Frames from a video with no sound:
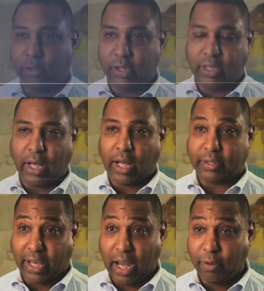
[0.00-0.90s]
the
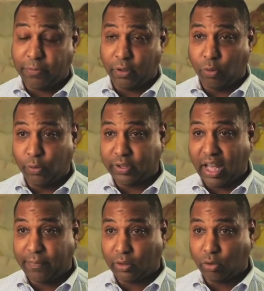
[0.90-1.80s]
timer for the
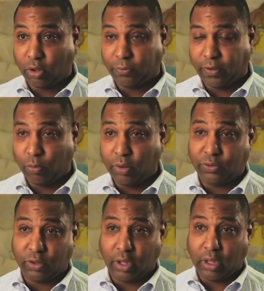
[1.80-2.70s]
rooftop exhaust fan, we've
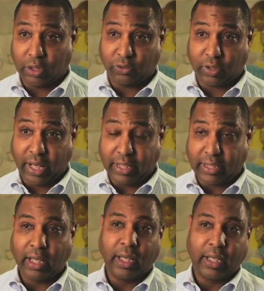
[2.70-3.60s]
seen a steady
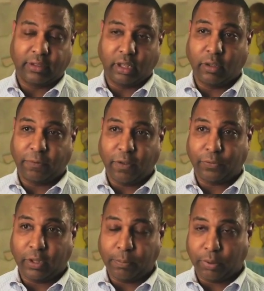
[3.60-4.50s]
10 to
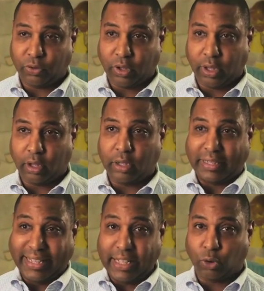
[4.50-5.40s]
15%
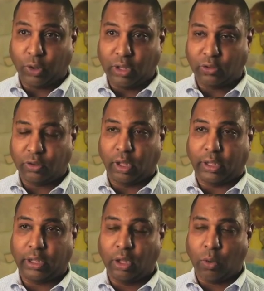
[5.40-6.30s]
decrease in
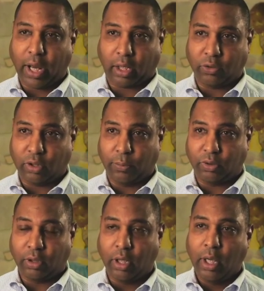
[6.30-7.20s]
kilowatt
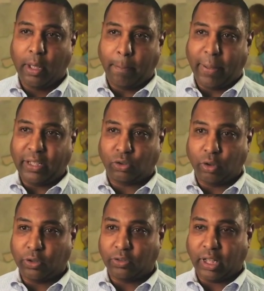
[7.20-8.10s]
consumption based on
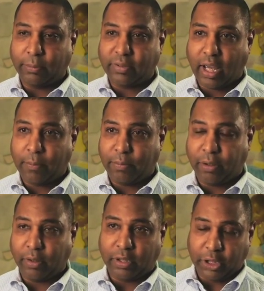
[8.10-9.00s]
the same time
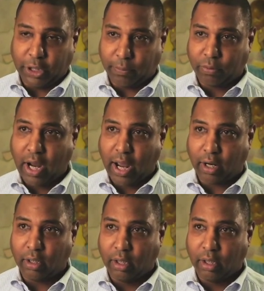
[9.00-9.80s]
period the year prior.